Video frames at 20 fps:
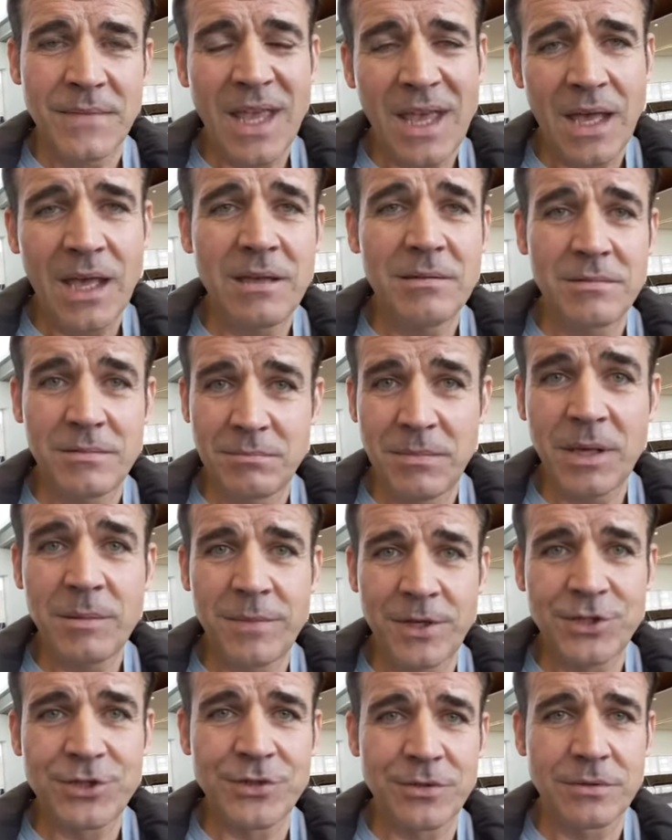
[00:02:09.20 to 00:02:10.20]
yeah, it may
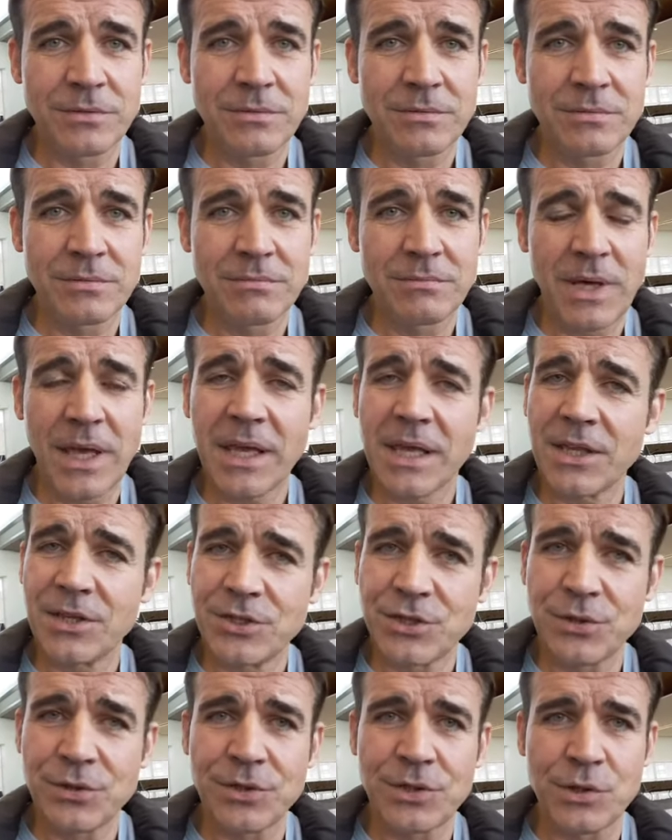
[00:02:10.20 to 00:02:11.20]
be true. I
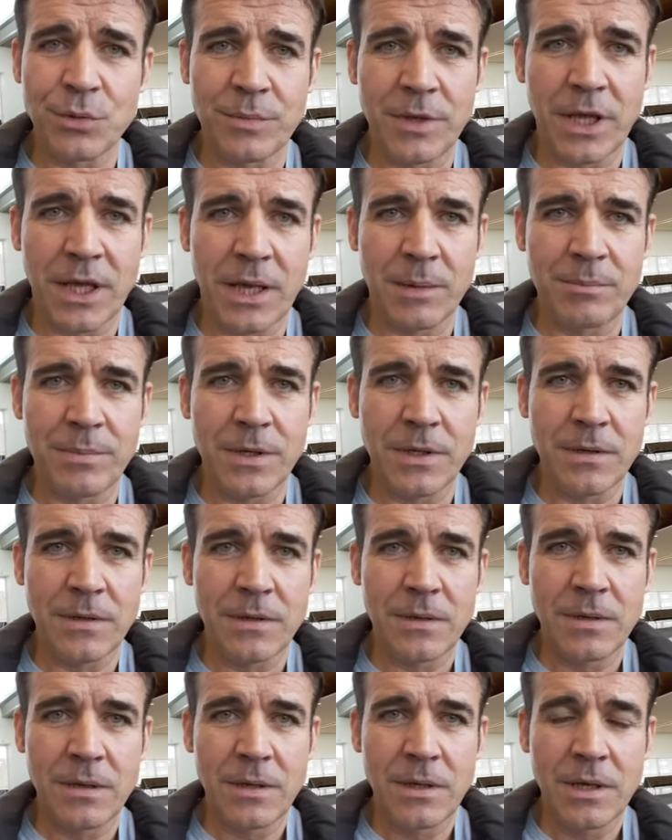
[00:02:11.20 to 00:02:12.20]
can choose to be happy.
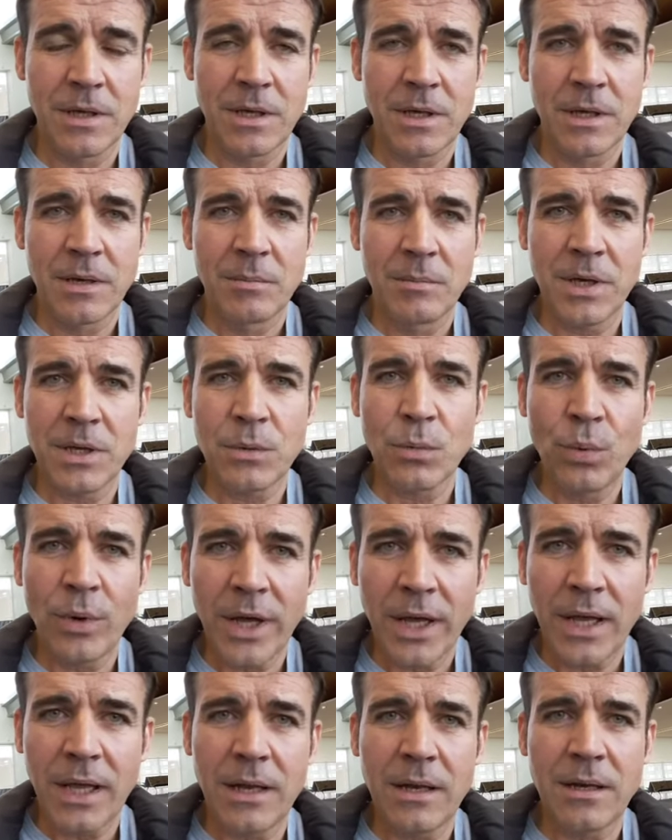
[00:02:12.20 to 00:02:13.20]
But
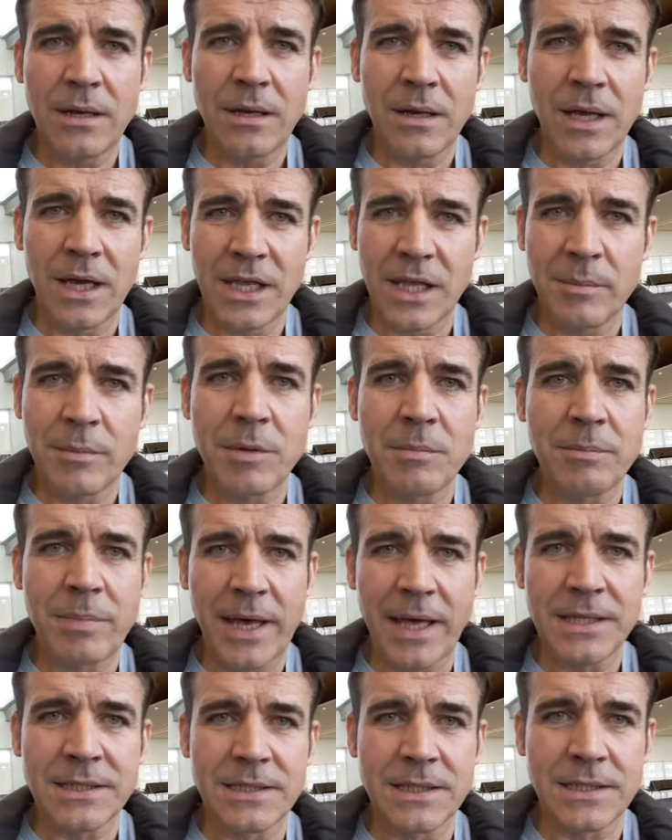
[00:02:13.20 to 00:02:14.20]
when I am
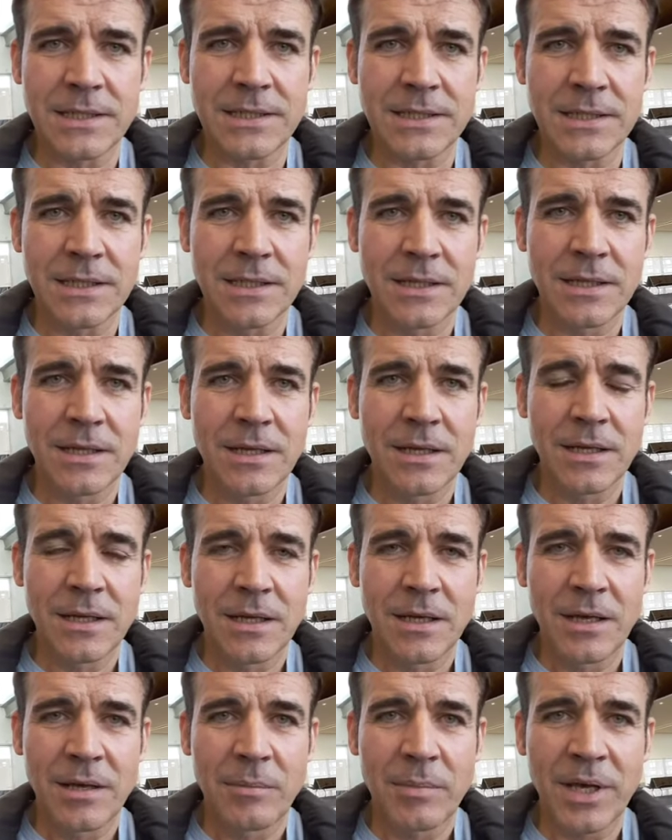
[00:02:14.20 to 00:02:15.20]
impacted
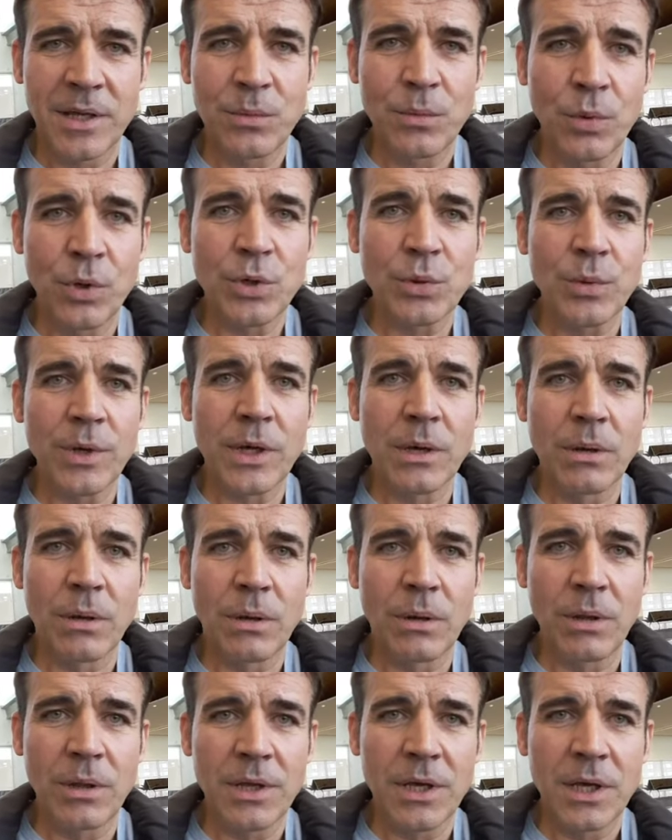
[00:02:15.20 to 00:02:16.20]
by what we
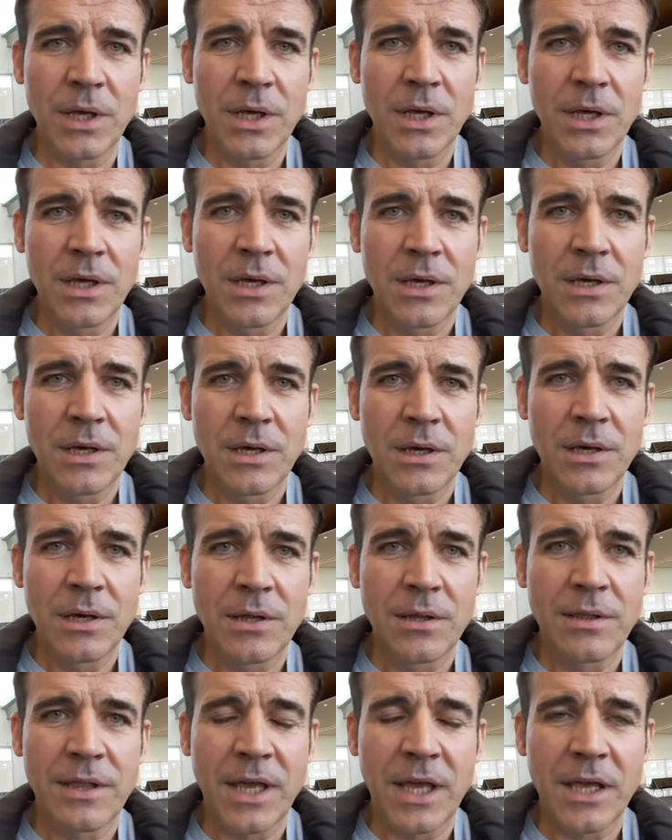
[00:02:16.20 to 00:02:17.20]
call
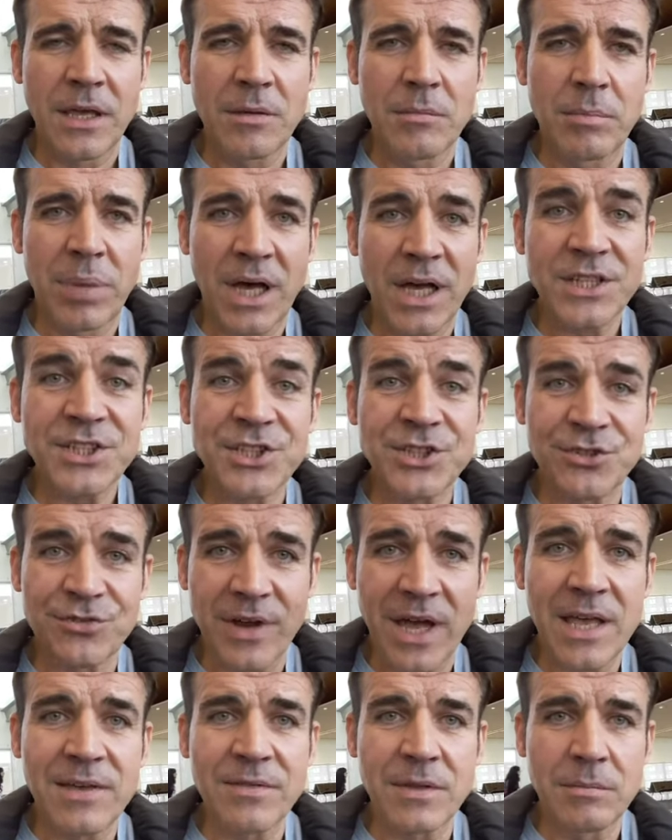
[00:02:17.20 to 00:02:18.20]
the bus
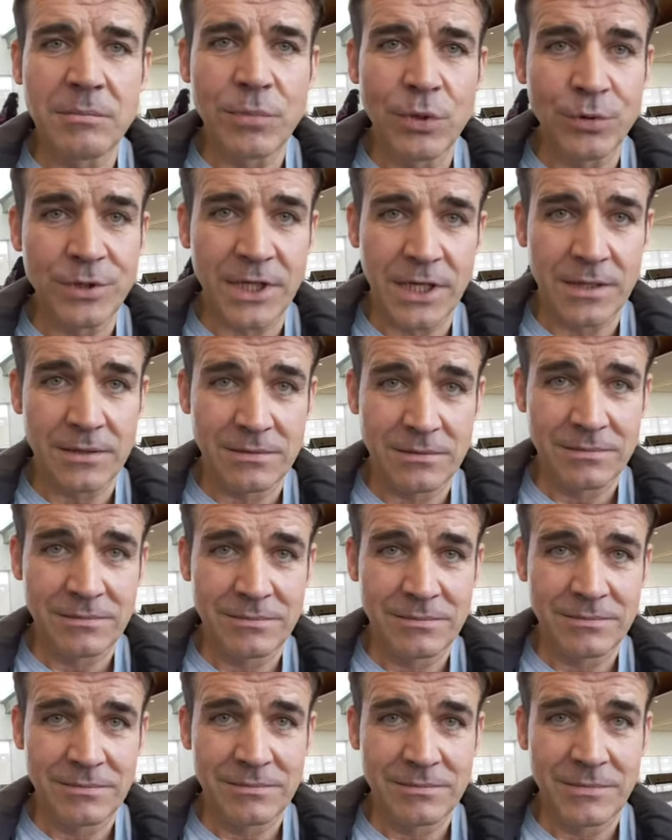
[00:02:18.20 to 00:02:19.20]
driving Buddha,
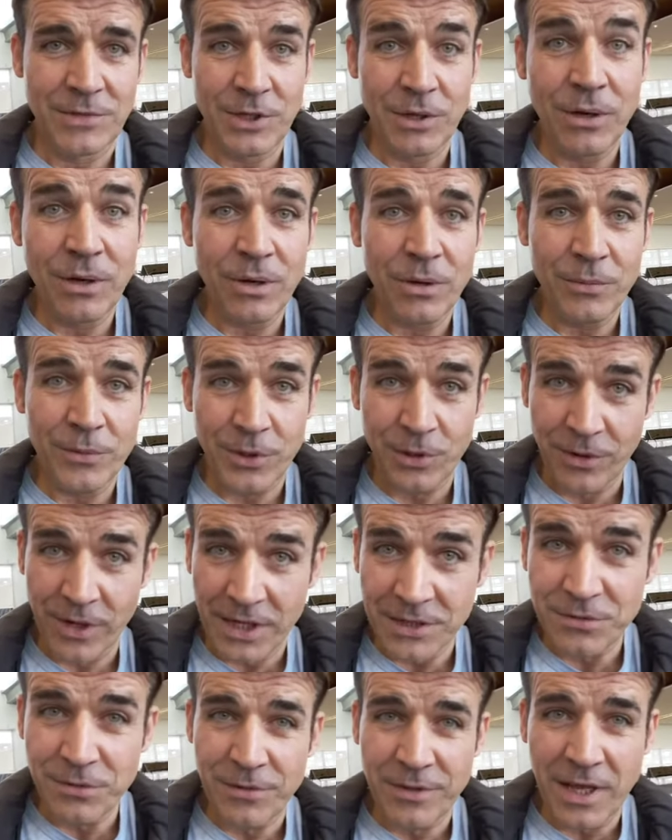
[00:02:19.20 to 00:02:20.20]
you know, when you
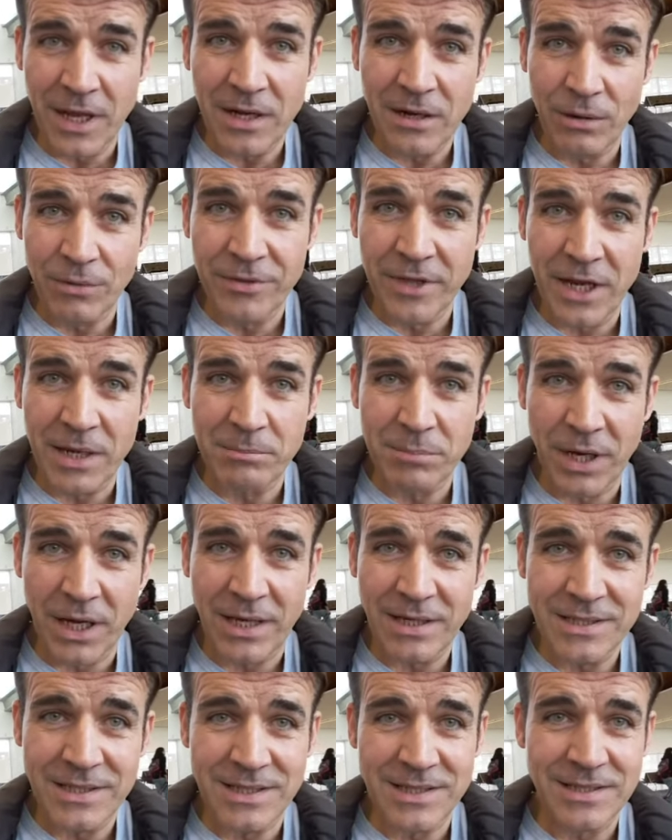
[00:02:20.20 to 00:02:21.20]
get on that
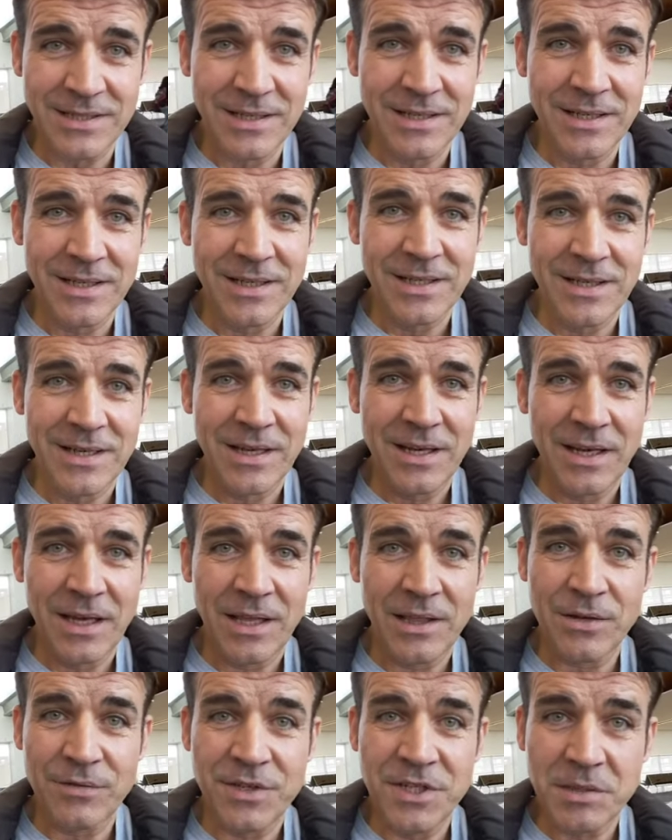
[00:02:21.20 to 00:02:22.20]
bus
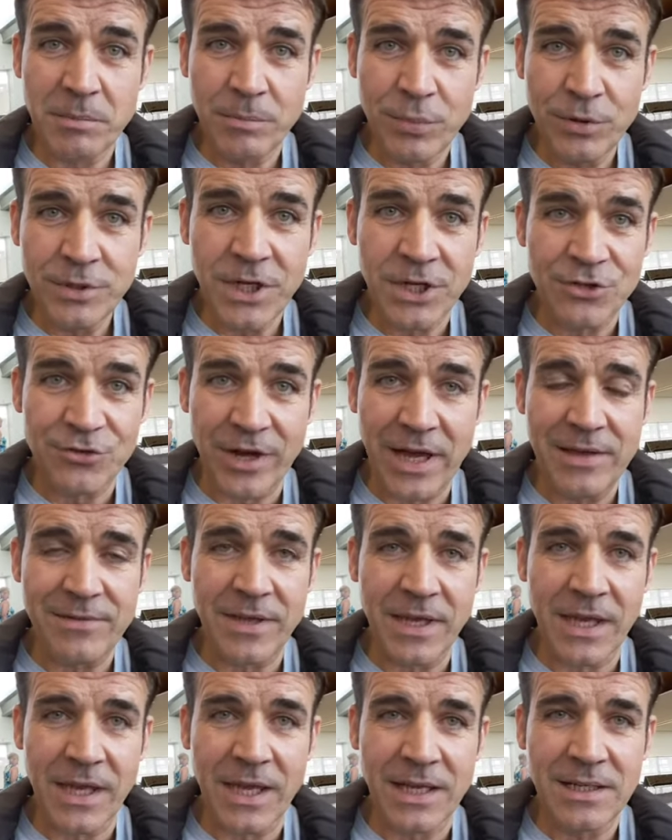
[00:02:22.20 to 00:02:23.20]
and there is a Buddha
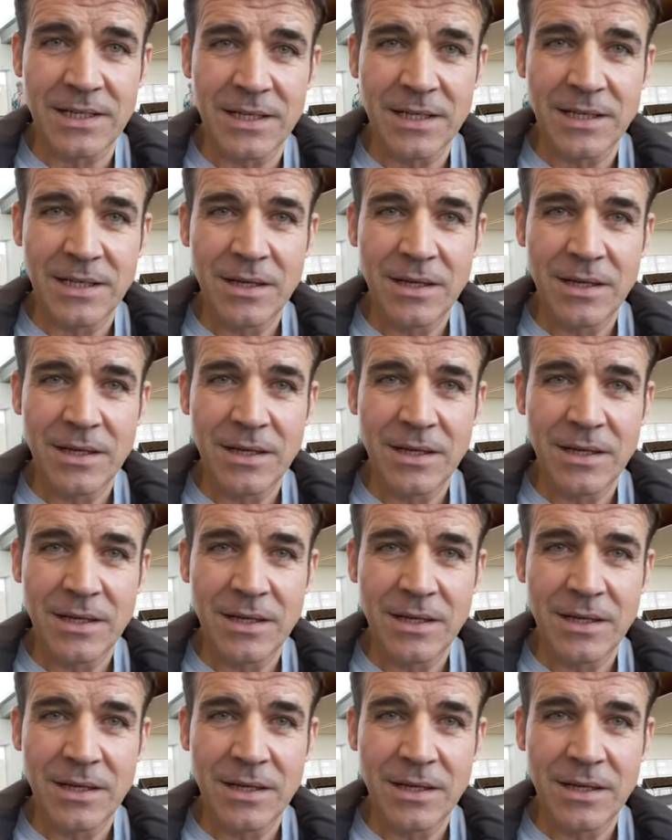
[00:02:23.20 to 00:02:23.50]
driving it,